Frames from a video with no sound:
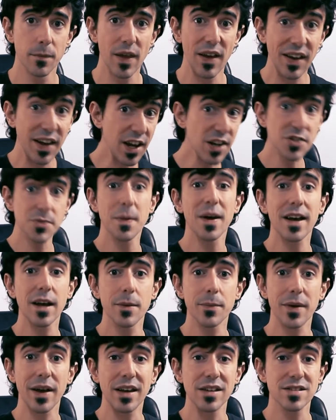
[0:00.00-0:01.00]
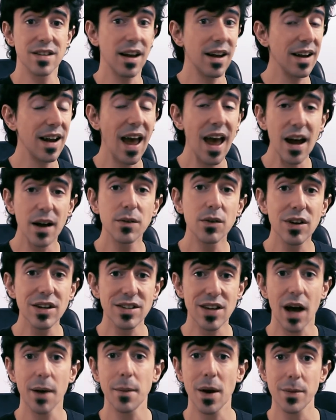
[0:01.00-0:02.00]
engagement campaigns, and every
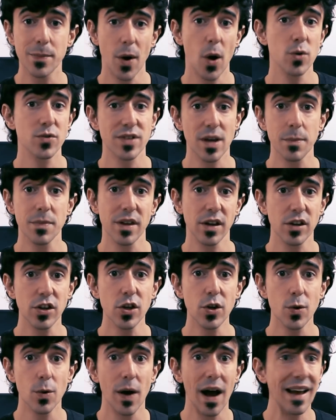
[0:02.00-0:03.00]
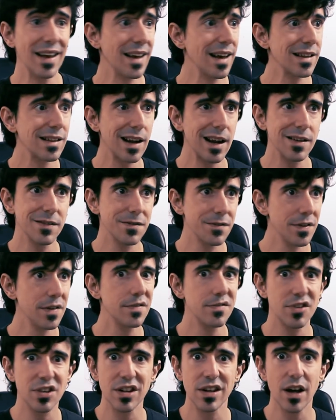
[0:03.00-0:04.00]
time I post something new I get like
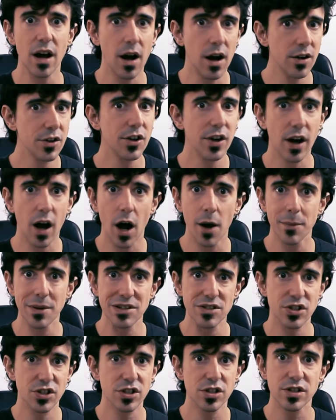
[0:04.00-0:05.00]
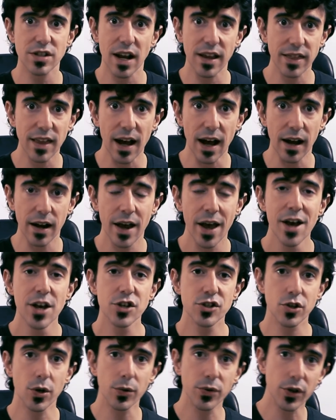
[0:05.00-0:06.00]
50, 100 comments just like that.
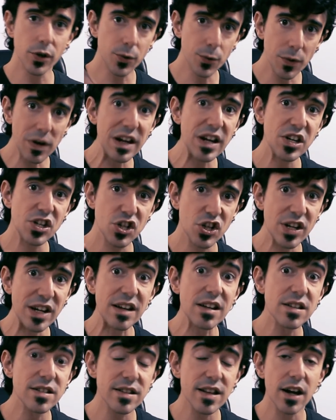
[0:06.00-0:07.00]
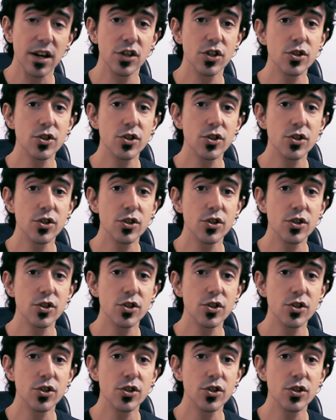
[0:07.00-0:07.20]
So the reach is there.